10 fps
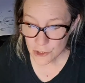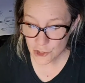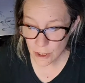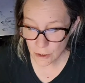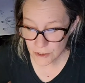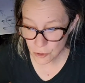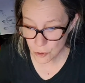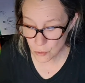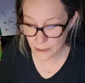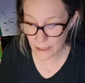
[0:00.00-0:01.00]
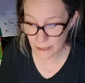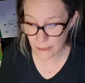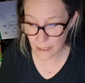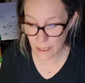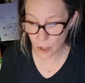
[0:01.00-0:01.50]
She also
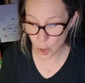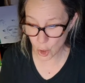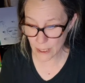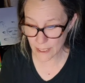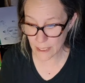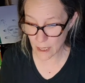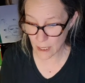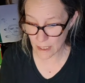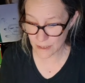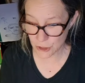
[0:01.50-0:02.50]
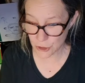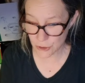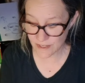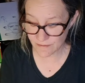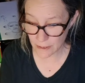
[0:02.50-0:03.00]
coordinated all AI to
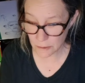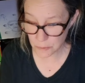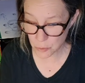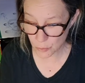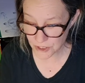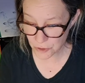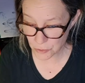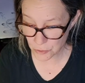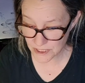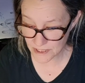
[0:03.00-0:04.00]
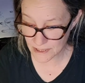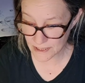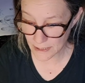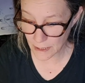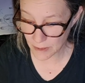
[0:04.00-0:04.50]
use available resources
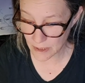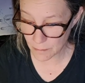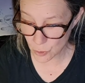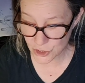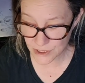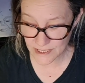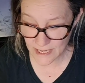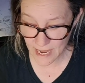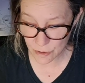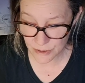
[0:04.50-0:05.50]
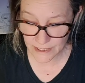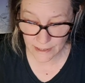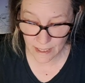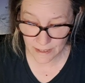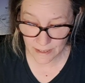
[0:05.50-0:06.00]
to set up emergency
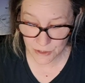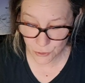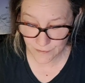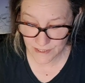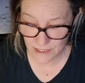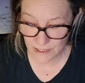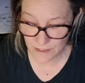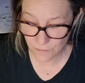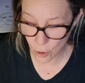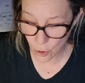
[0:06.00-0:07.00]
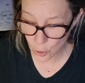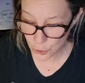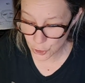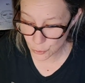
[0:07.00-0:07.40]
housing and services for all